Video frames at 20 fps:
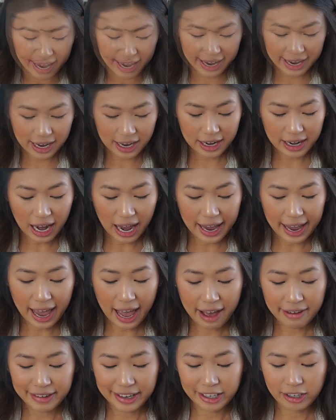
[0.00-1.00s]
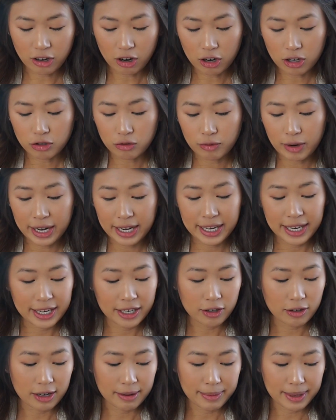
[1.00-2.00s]
And I have a NARS
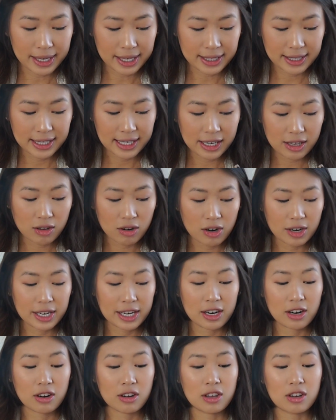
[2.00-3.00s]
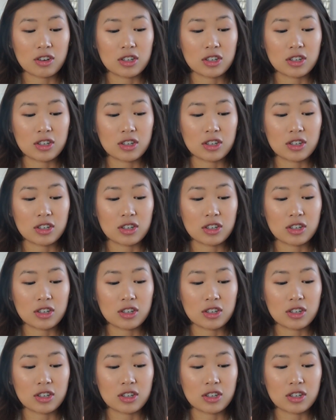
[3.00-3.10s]
Radiant Creamy Concealer in here.